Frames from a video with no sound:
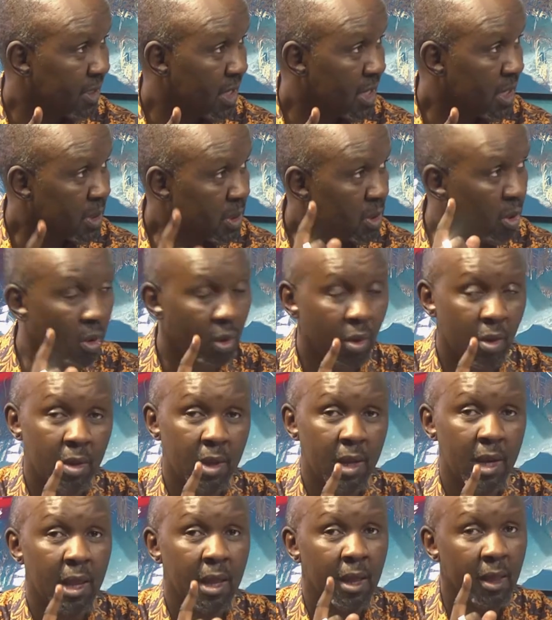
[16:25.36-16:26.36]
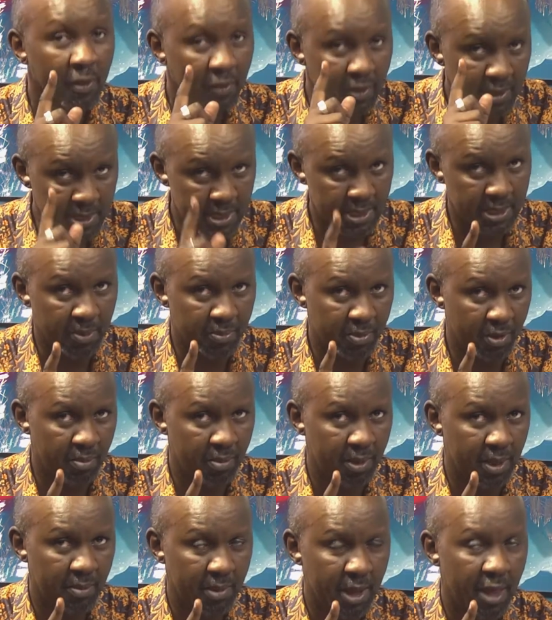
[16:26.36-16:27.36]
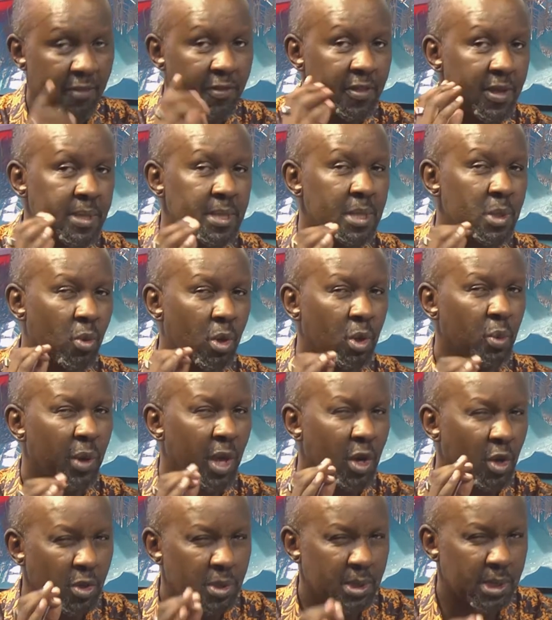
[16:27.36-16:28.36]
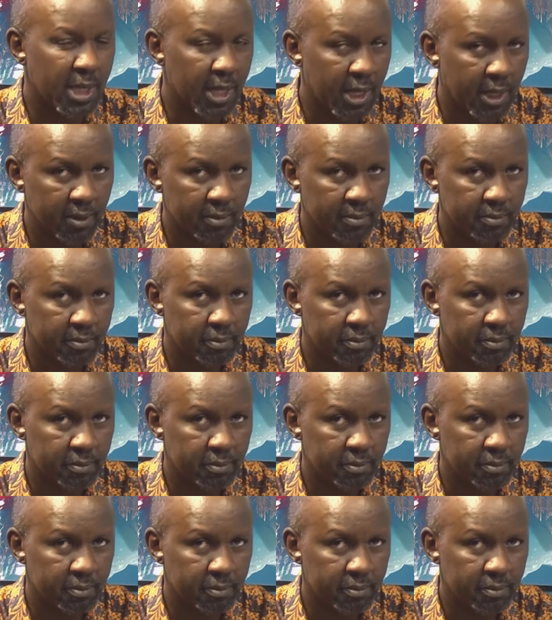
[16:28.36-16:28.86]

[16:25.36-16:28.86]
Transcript: So this is the problem, and this is what we are not seeing.